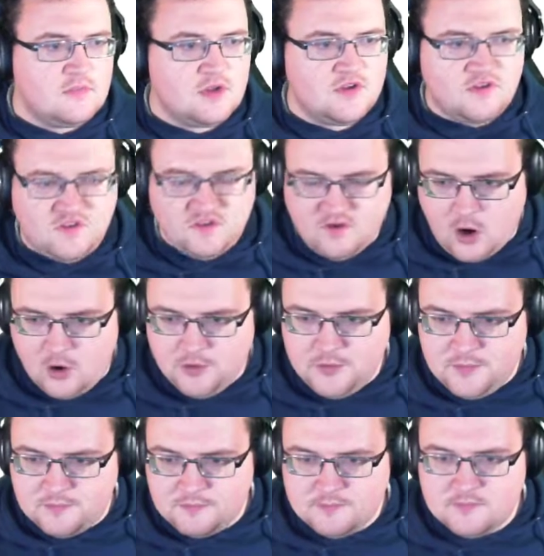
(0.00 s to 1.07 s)
So
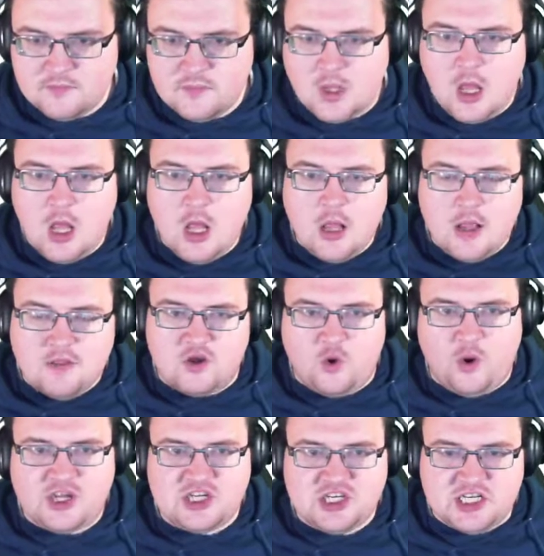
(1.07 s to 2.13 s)
the
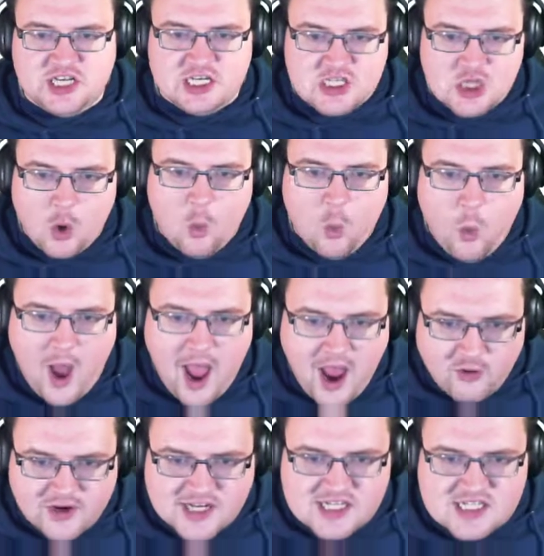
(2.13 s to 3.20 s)
question is,
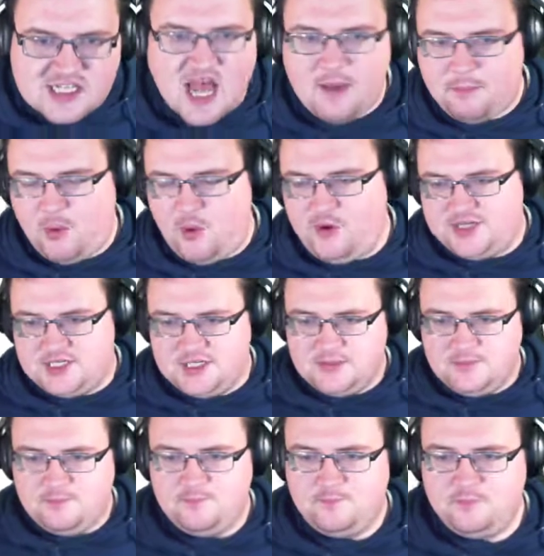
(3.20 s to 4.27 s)
where is that point?
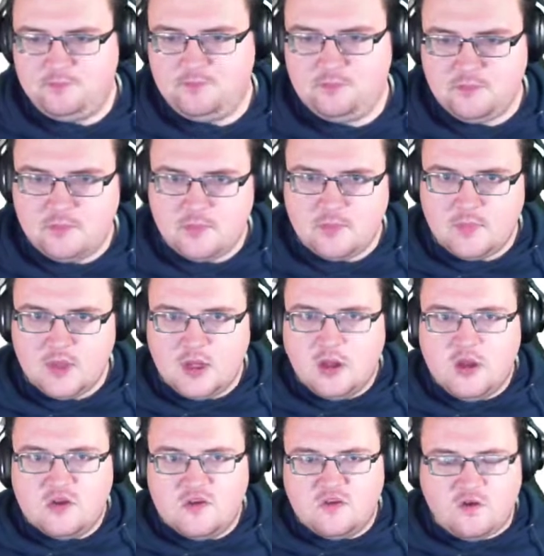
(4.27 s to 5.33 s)

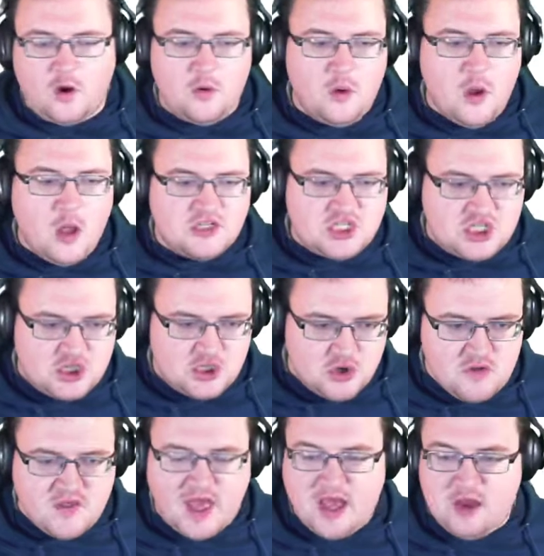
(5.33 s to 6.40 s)
So to do
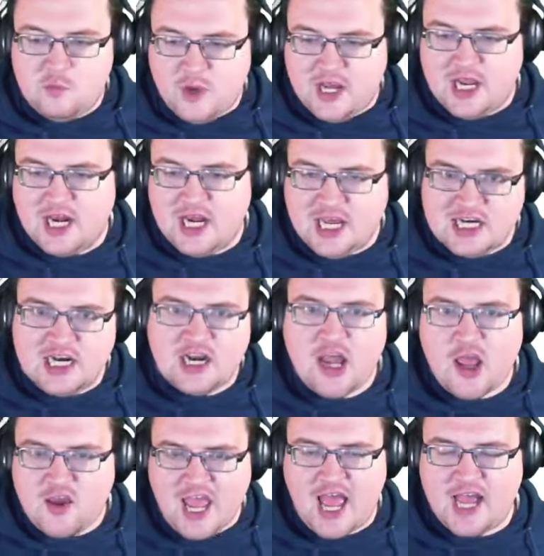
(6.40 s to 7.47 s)
that, we're going to get out
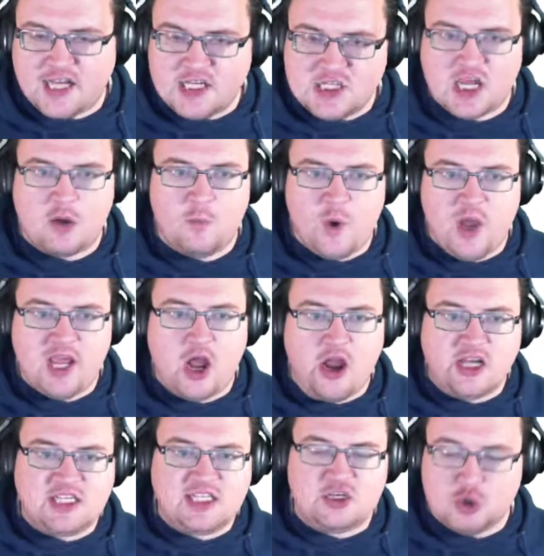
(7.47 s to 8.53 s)
our CAS and we're
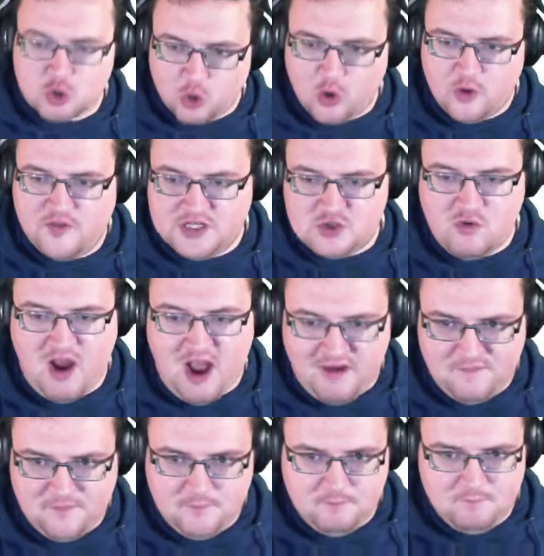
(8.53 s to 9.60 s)
going to draw this
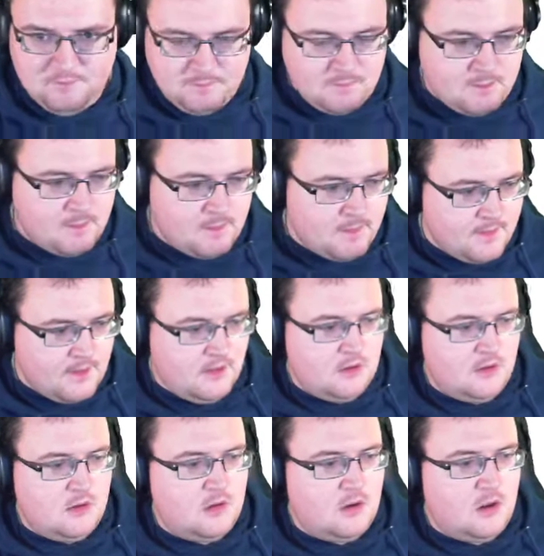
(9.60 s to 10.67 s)
graph.
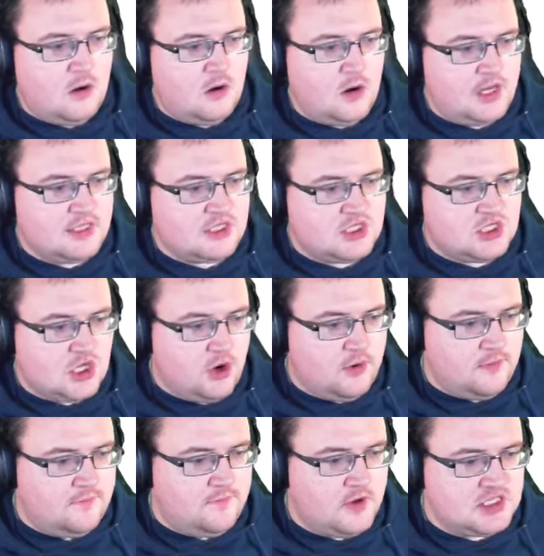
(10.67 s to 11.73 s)
All right, so
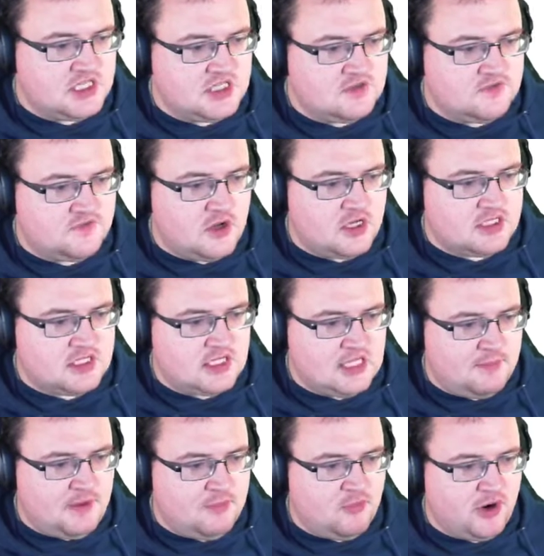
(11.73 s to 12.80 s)
first things first,
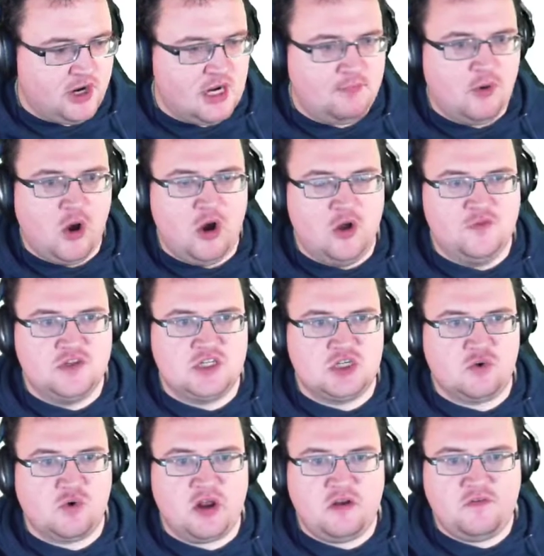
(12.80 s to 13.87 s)
let me bring it up on the
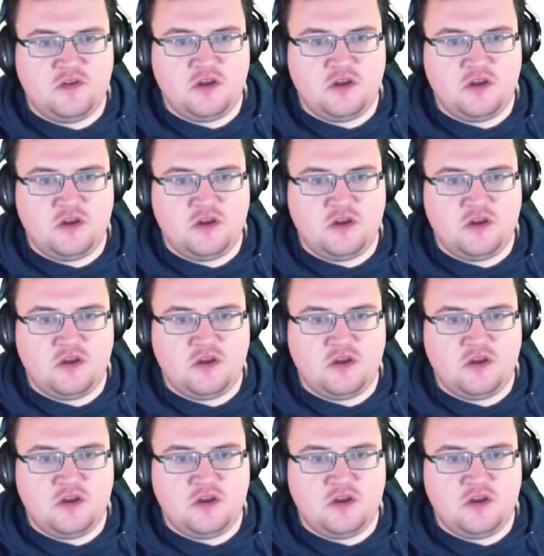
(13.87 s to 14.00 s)
screen for